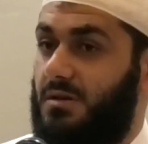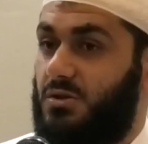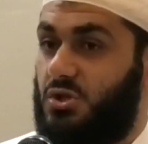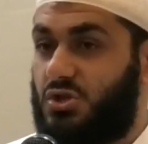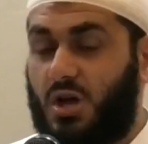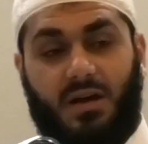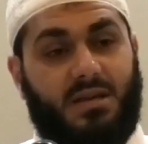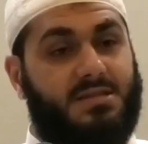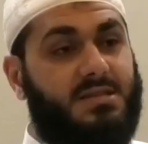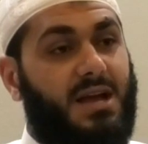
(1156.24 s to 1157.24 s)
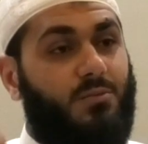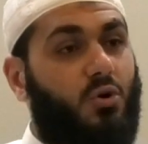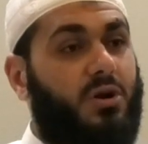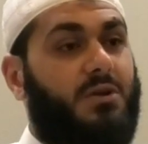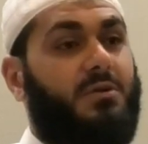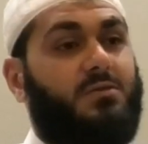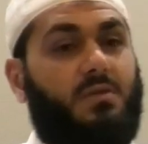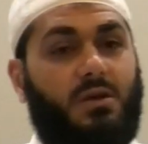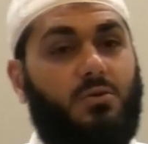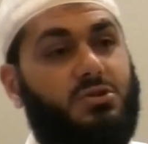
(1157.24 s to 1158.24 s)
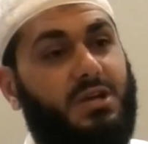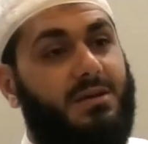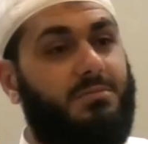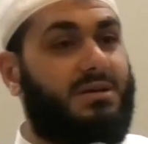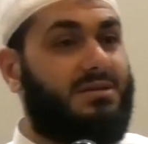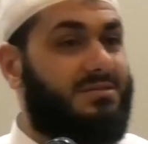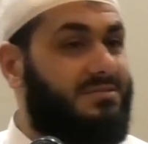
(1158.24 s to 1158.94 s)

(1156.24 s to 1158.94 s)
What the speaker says: Just so I can say I'm walking around with a Gucci handbag.